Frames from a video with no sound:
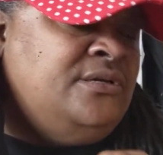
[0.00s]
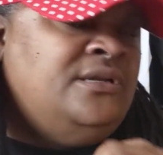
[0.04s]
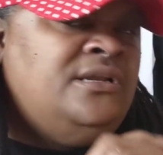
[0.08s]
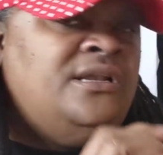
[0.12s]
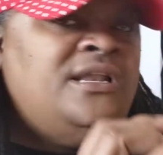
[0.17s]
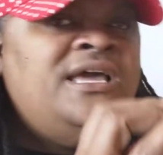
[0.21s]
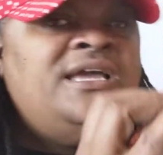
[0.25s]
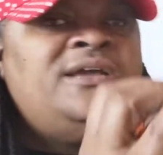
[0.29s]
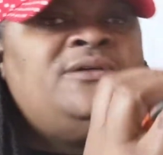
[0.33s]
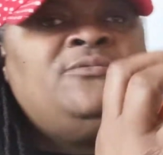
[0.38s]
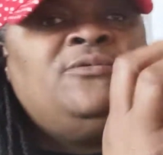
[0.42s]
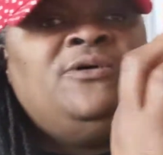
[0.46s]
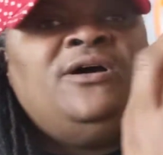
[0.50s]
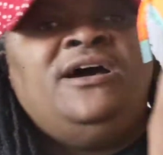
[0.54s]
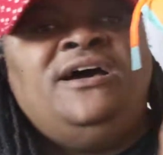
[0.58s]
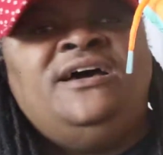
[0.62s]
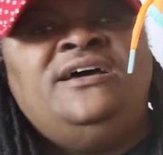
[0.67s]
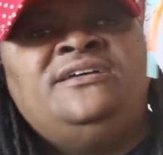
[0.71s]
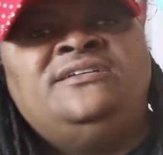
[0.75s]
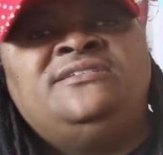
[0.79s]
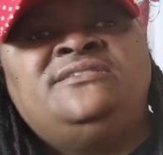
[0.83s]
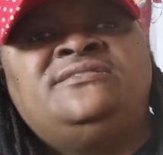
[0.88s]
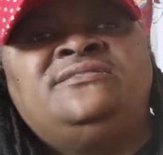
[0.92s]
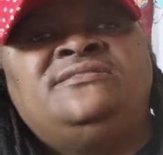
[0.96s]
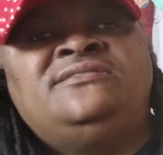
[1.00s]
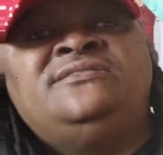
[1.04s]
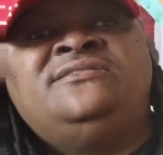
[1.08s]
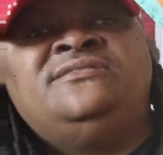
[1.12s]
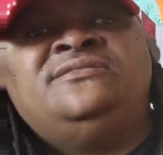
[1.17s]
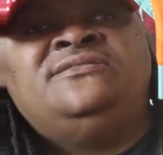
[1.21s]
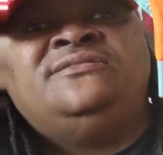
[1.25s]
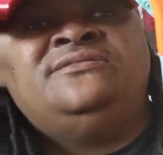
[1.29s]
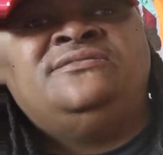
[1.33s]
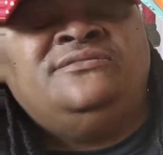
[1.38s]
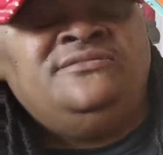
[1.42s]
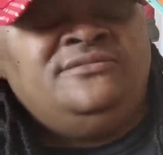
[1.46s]
Likewise
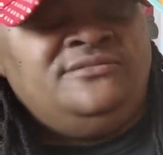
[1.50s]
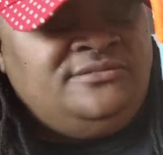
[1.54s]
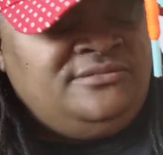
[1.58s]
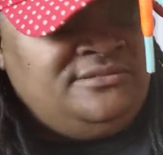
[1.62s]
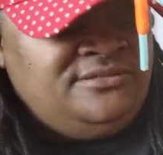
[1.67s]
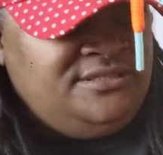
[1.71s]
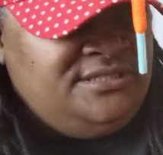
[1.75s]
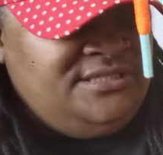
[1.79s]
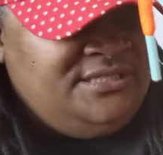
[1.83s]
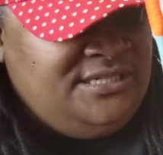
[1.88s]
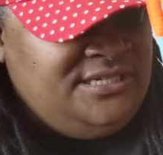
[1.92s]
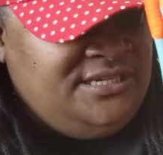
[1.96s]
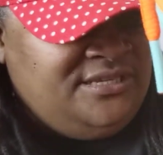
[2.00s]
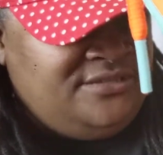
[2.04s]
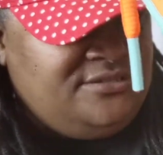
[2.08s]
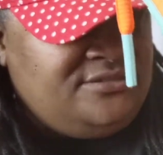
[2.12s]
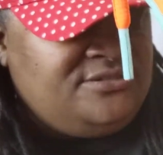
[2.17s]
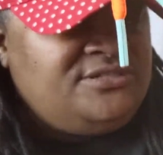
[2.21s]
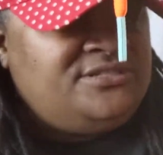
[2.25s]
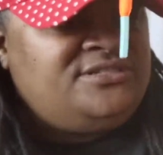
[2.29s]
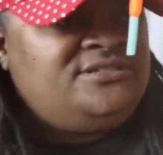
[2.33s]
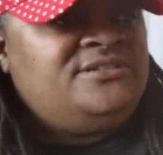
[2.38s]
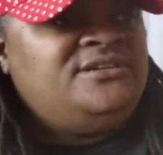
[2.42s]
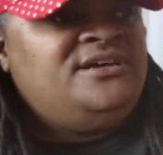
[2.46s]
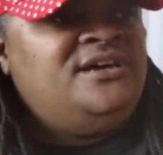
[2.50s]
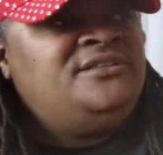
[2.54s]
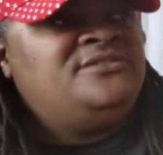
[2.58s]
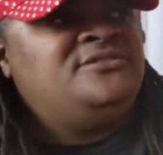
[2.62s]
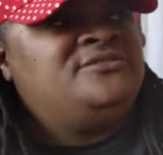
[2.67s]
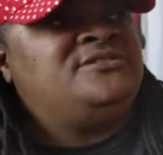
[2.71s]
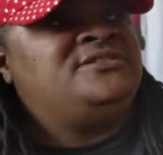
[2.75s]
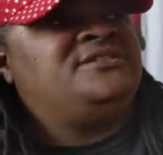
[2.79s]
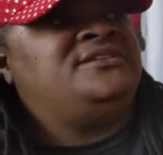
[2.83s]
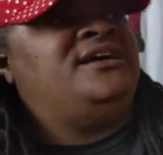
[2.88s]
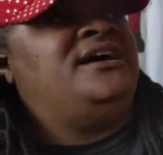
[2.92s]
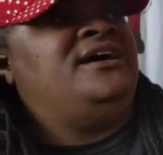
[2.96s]
on the other
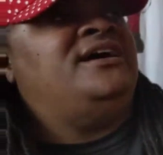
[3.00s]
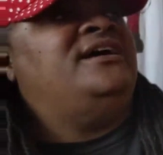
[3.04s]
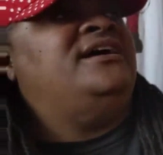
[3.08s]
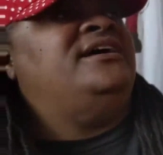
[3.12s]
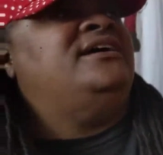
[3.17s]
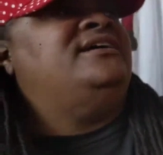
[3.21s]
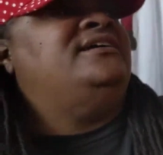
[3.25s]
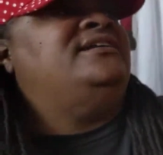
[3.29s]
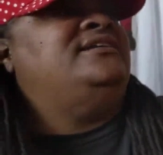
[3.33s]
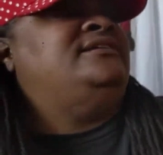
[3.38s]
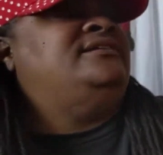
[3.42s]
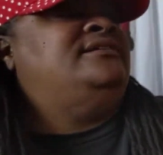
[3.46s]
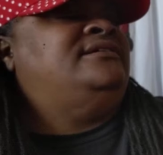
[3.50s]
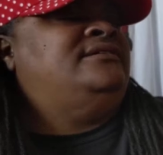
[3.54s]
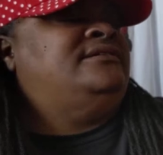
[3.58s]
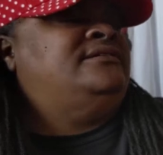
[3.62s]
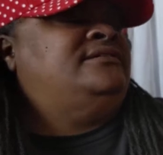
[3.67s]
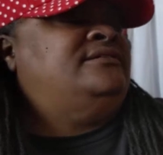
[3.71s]
side,